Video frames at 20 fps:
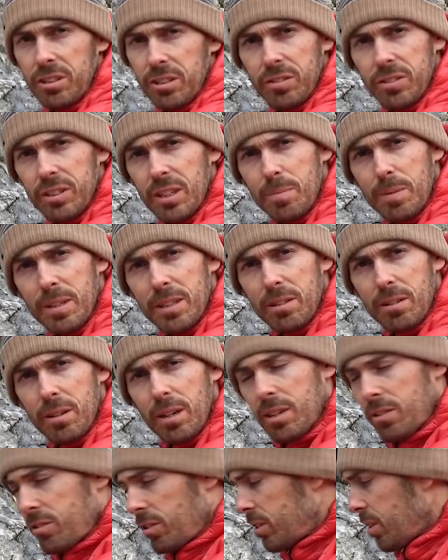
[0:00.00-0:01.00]
as you've seen me do
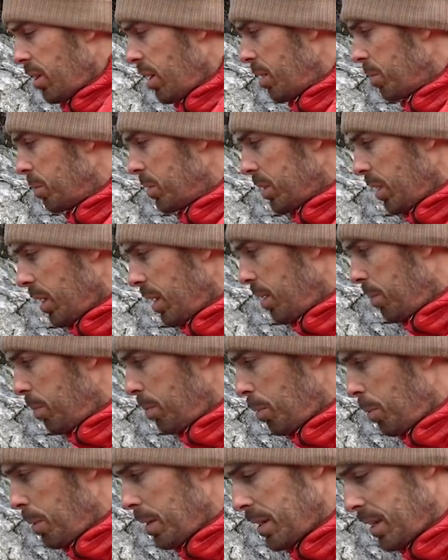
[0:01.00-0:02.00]
100 times,
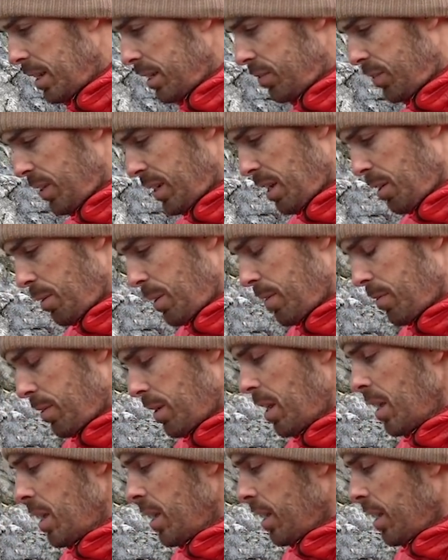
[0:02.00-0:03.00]
probably in this video even.